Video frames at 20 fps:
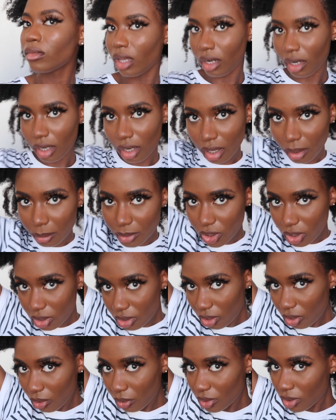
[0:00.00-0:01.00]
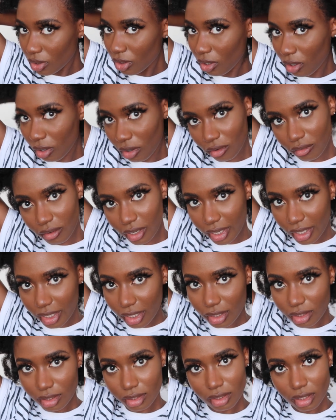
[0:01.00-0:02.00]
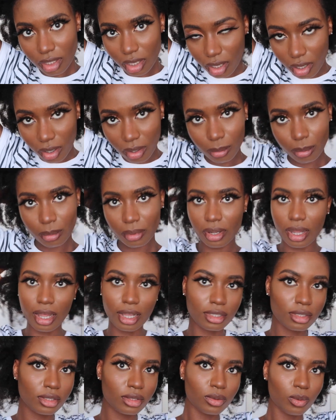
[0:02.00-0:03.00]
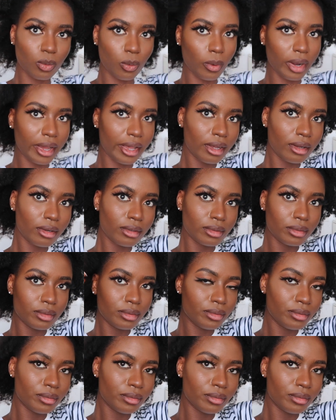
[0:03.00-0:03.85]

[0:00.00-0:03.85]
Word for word: and then I'm just going to cover it up as well